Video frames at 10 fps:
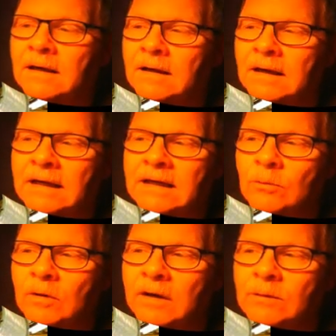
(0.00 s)
And
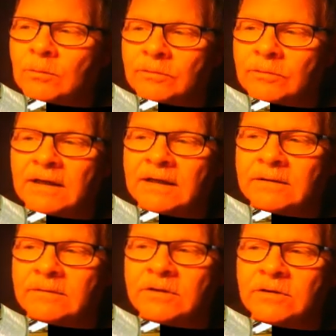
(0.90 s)
he would really
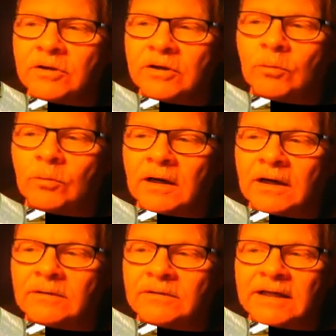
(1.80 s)
do good work
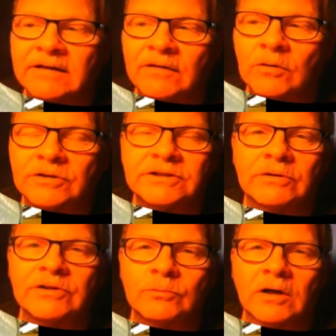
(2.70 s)
and stay focused
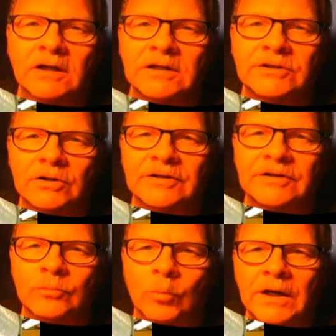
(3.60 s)
on his work until
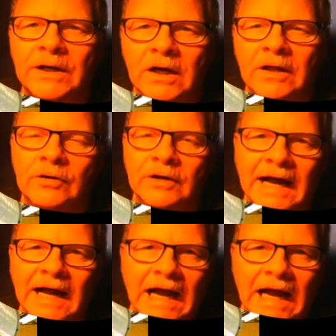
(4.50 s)
this one other
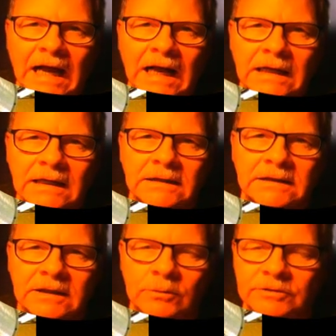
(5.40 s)
guy
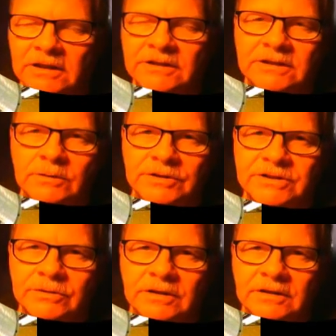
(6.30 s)
who was also a
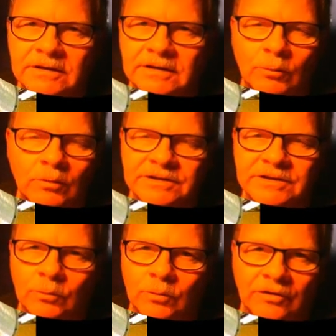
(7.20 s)
student that
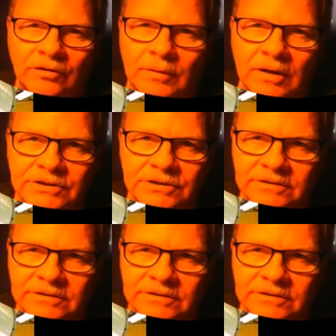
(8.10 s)
wasn't worth much